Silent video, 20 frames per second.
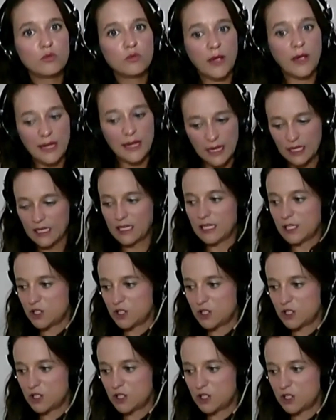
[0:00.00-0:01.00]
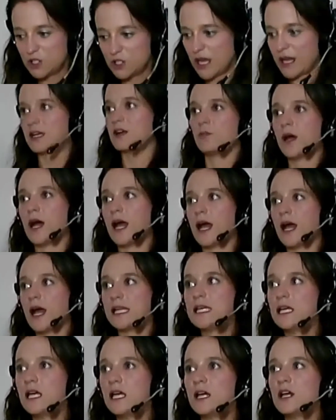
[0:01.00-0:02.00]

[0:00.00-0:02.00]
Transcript: and eject out of the body.